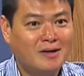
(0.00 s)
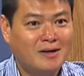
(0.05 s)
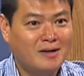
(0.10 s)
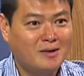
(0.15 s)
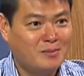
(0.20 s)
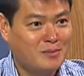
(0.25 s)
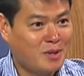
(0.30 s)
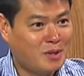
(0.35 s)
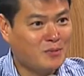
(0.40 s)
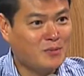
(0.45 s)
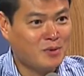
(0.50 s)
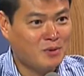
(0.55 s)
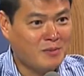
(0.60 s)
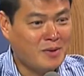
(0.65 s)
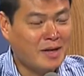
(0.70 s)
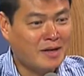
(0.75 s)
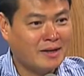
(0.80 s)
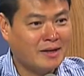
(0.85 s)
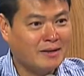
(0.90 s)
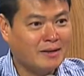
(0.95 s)
make more
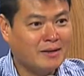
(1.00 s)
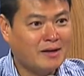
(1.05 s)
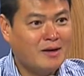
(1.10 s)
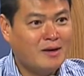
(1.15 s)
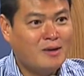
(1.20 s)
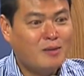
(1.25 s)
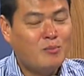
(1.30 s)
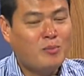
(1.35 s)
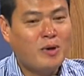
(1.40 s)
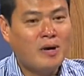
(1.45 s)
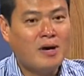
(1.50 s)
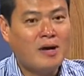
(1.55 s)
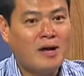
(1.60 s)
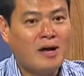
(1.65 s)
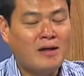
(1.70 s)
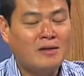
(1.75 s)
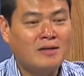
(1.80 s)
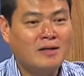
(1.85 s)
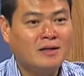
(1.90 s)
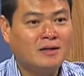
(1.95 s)
money. But
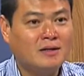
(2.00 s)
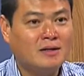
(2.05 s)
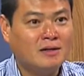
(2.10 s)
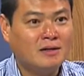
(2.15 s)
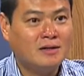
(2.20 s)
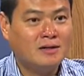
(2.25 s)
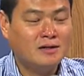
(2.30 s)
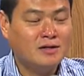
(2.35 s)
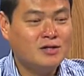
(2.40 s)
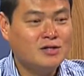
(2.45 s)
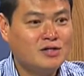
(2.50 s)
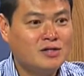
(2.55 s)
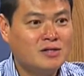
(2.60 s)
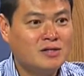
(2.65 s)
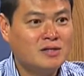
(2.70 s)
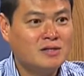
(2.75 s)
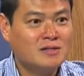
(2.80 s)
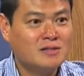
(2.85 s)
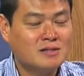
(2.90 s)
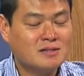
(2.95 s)
I think the
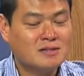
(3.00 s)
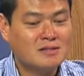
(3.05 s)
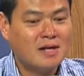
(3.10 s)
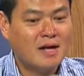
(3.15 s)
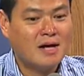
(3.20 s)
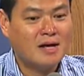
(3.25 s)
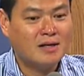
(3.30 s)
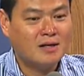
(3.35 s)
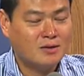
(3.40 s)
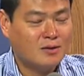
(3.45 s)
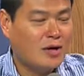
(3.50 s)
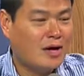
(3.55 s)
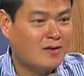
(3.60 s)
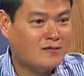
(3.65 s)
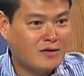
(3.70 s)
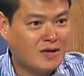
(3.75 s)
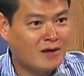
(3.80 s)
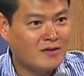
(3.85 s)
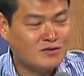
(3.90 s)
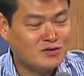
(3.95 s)
condition is that you have
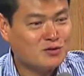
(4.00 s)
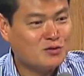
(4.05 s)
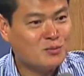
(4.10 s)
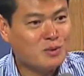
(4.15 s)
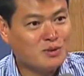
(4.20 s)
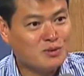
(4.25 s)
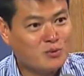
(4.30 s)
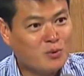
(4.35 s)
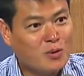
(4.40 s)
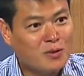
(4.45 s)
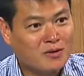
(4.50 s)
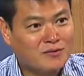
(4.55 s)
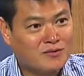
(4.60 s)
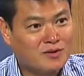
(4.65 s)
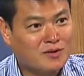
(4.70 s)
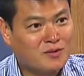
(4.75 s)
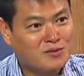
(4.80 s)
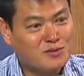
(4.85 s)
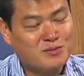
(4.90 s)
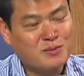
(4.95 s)
to have so much work
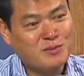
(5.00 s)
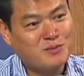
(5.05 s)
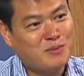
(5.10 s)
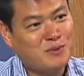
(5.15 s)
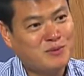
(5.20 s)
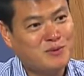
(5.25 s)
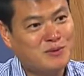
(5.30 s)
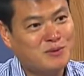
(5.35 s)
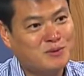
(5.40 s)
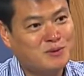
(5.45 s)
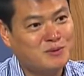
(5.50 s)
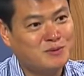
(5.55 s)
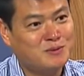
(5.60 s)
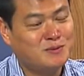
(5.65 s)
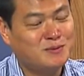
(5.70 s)
for those people to